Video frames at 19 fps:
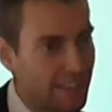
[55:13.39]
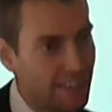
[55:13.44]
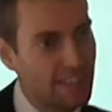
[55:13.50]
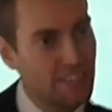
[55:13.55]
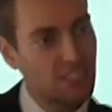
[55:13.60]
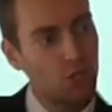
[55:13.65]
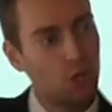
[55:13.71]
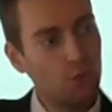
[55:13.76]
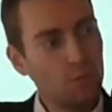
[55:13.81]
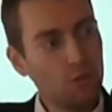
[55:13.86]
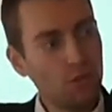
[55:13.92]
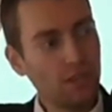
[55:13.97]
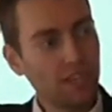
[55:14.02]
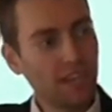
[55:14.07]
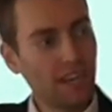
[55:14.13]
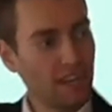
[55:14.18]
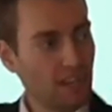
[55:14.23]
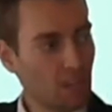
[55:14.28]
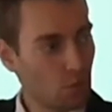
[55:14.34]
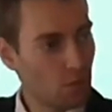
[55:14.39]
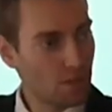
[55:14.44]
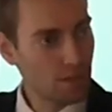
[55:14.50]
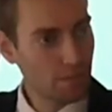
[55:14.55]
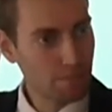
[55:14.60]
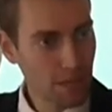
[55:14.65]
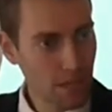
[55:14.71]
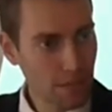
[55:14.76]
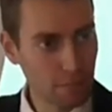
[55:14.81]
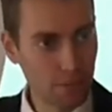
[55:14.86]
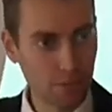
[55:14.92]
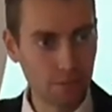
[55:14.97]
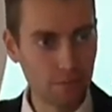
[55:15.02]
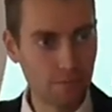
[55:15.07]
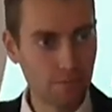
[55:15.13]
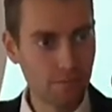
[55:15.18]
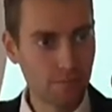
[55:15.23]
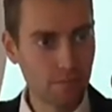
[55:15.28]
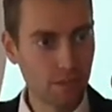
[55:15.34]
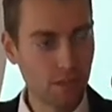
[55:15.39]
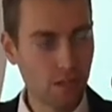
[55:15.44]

and that is communicating with the people.